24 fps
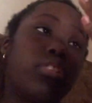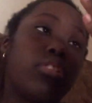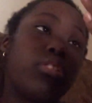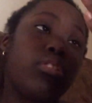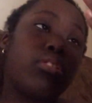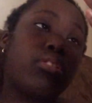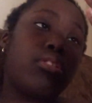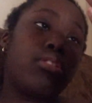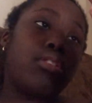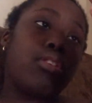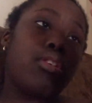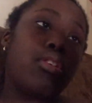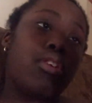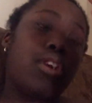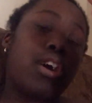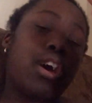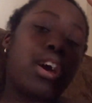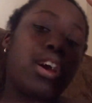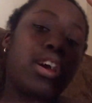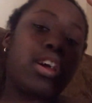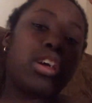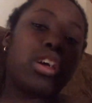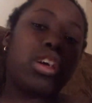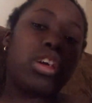So
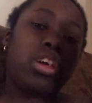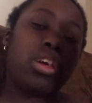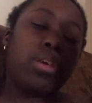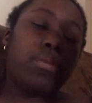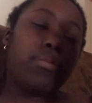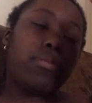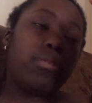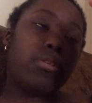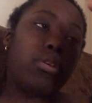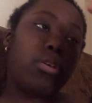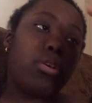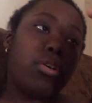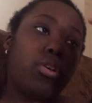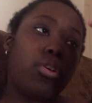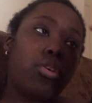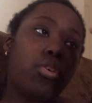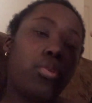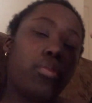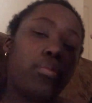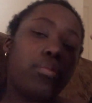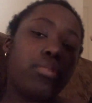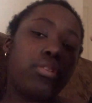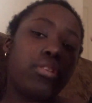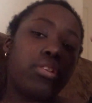I came
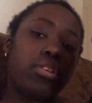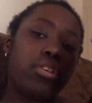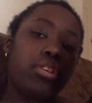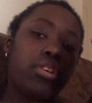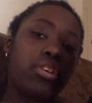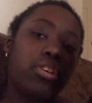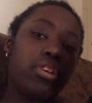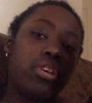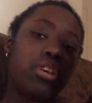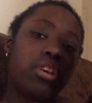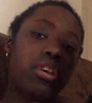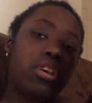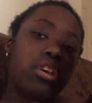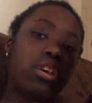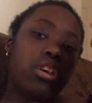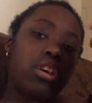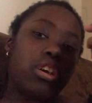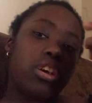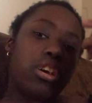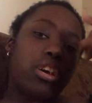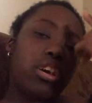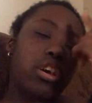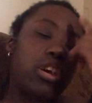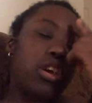home
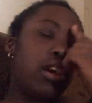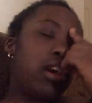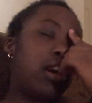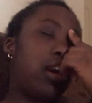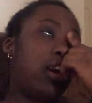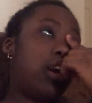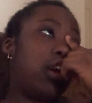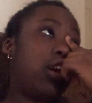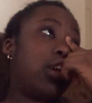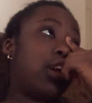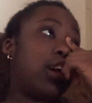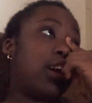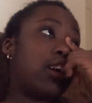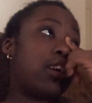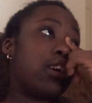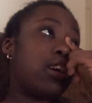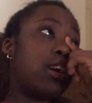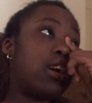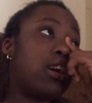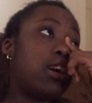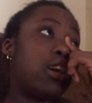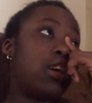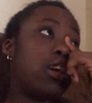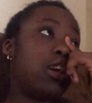and I
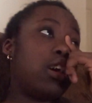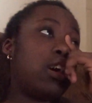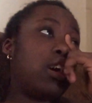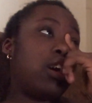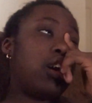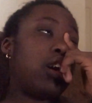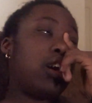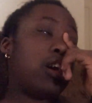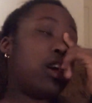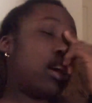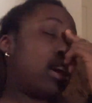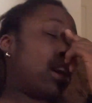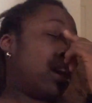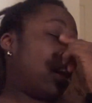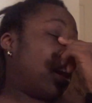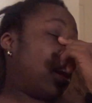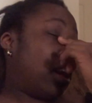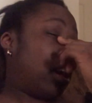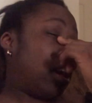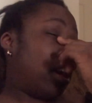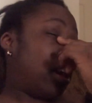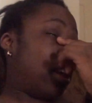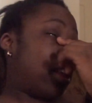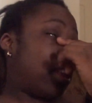got a
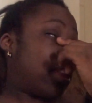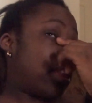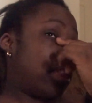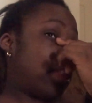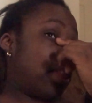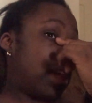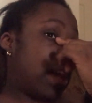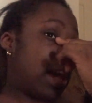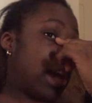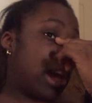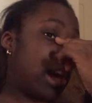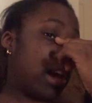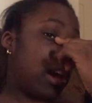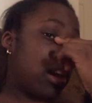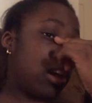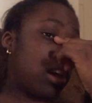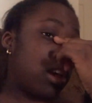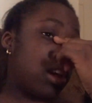snack